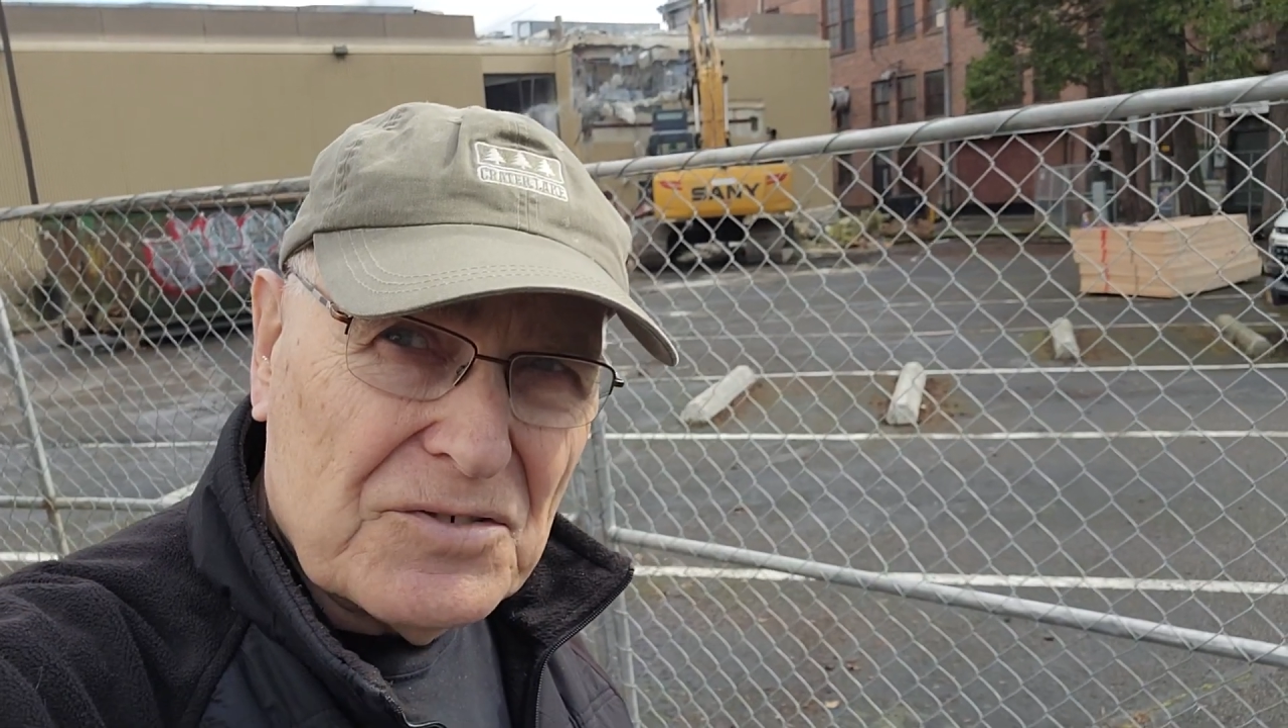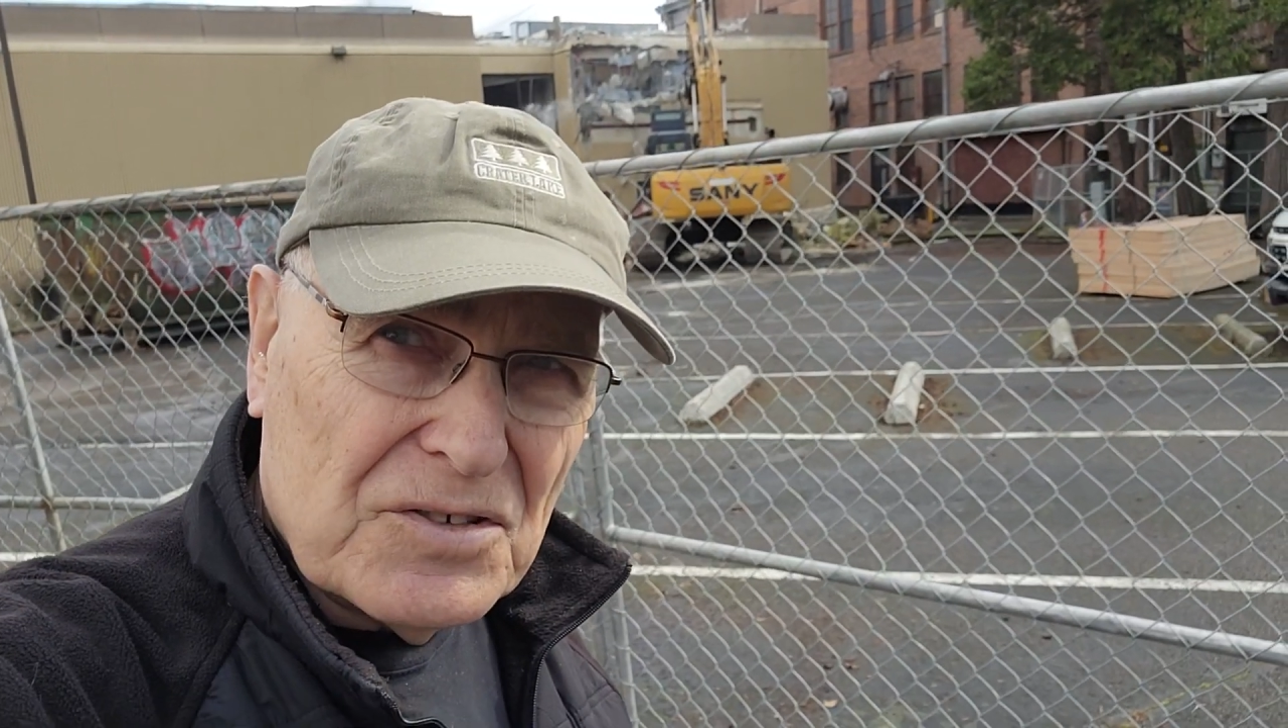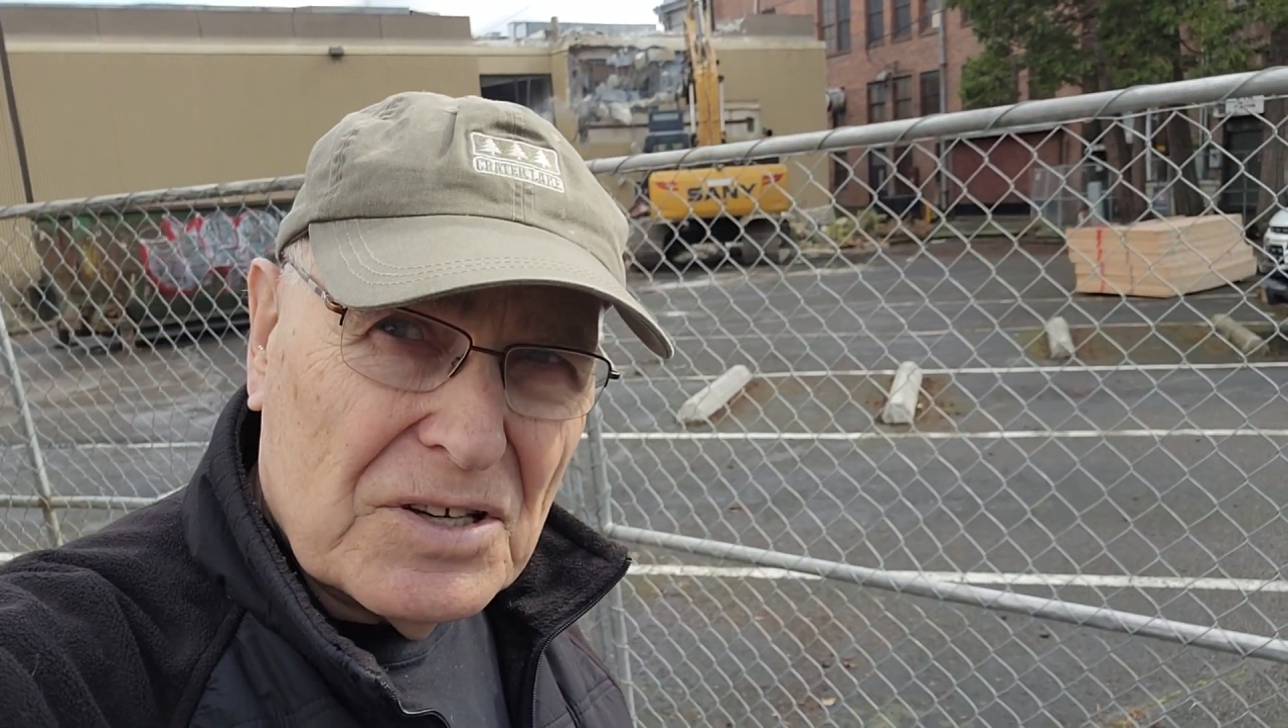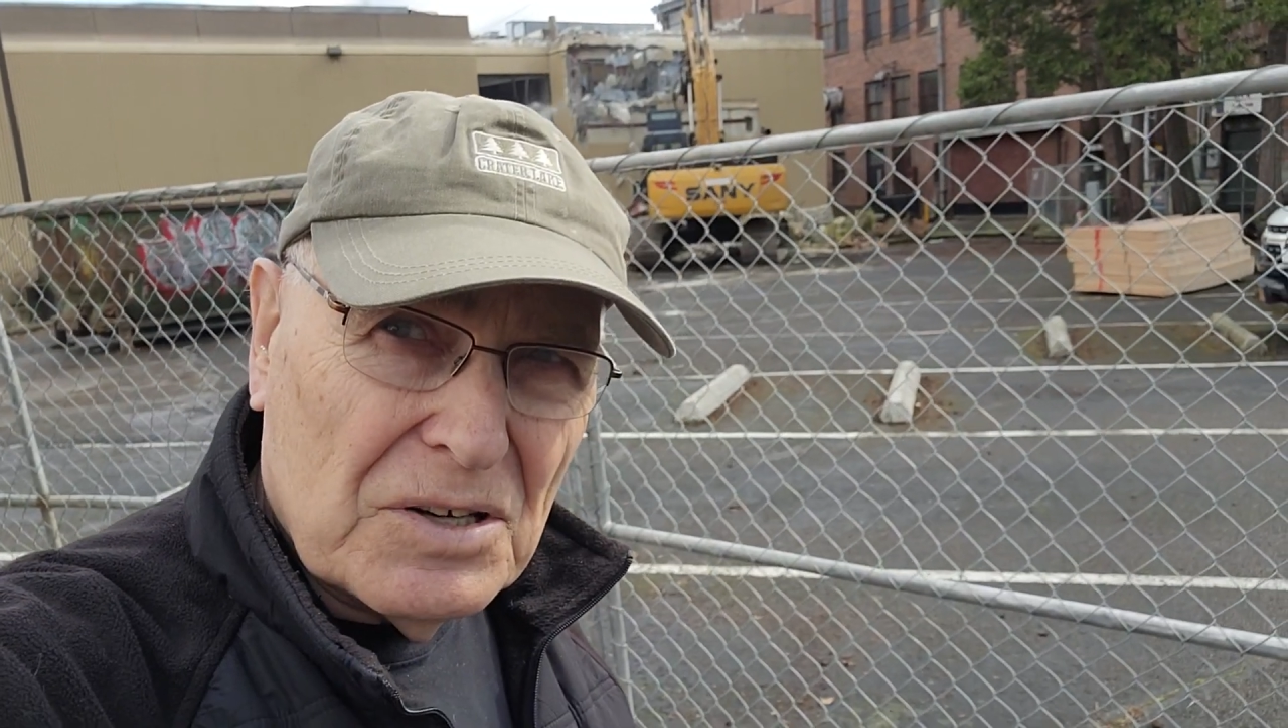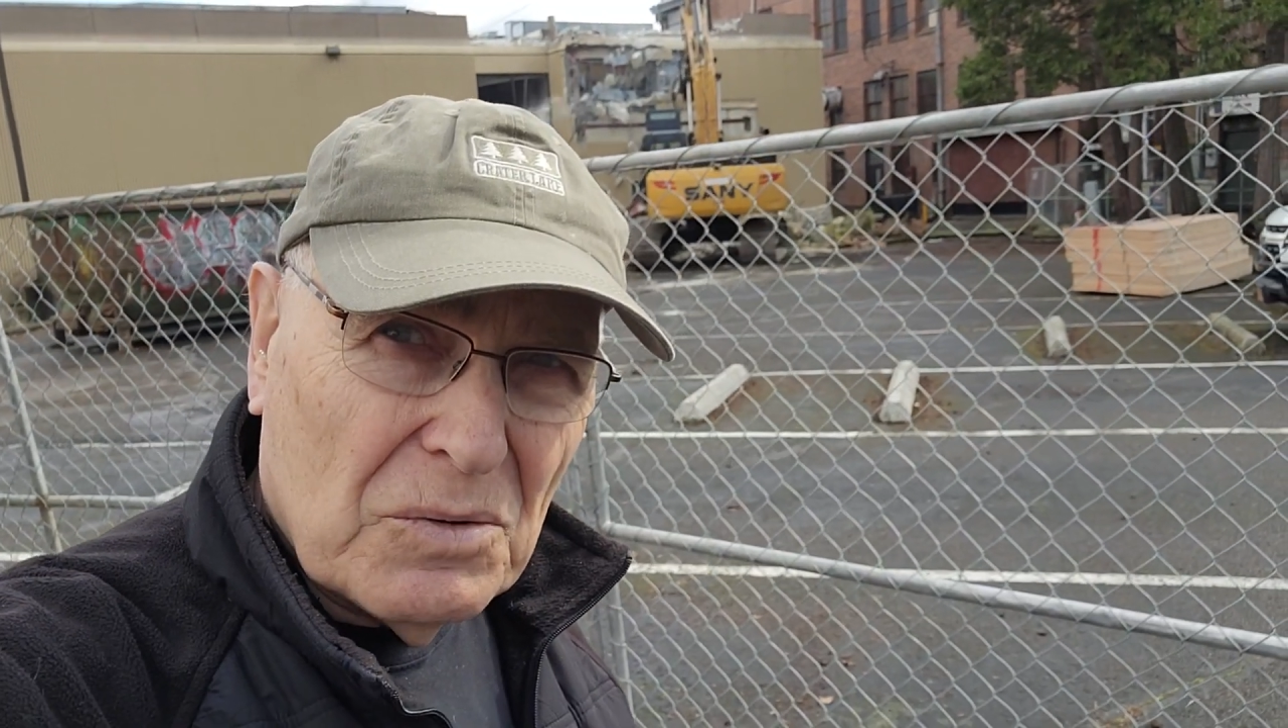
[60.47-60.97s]

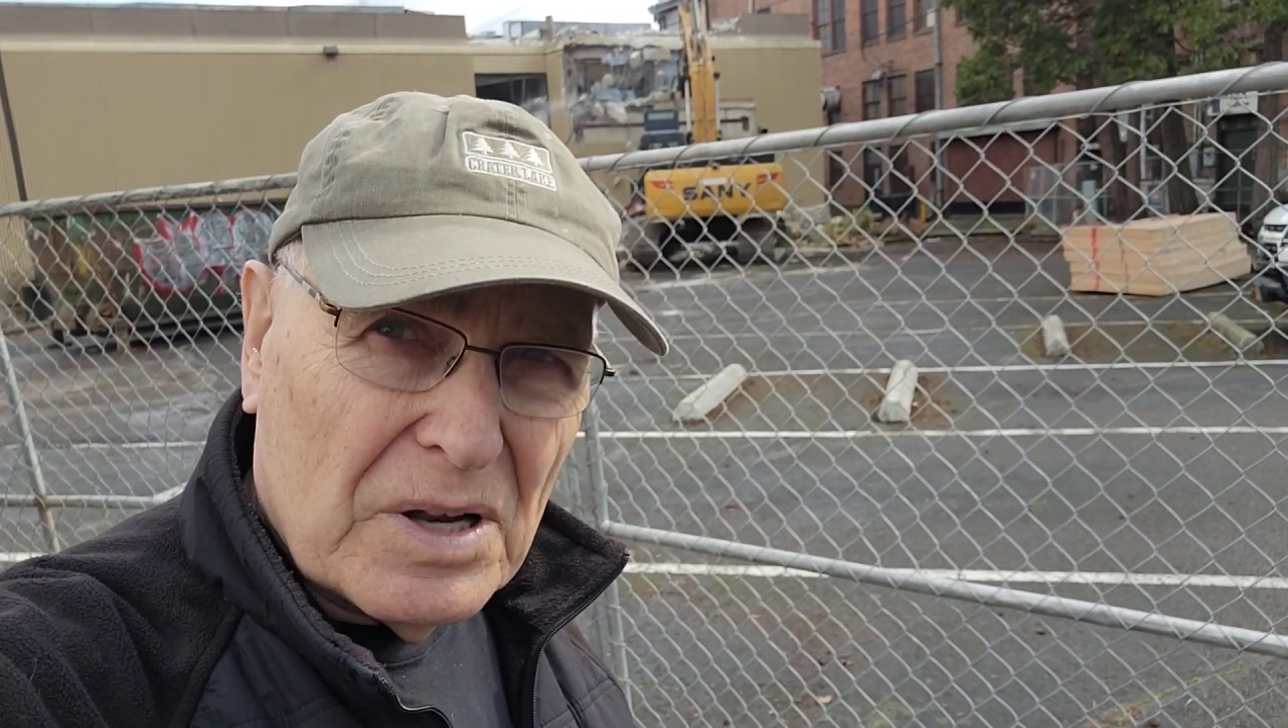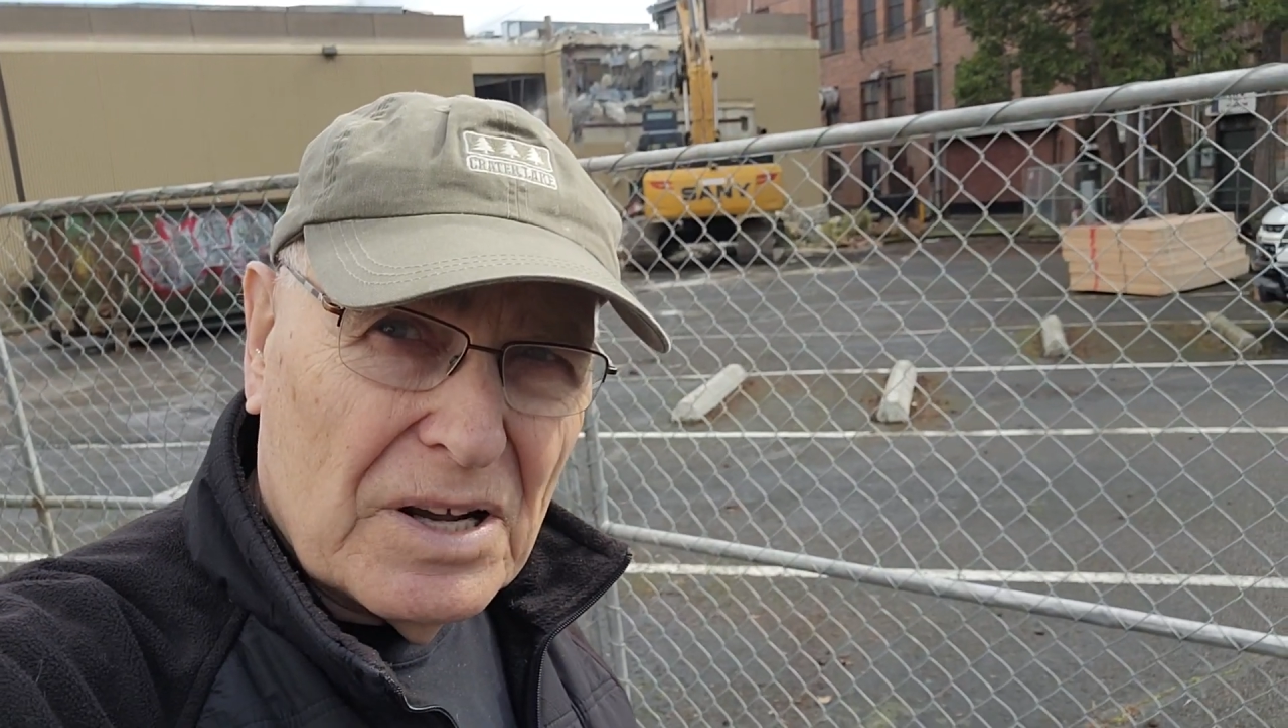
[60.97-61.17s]
see what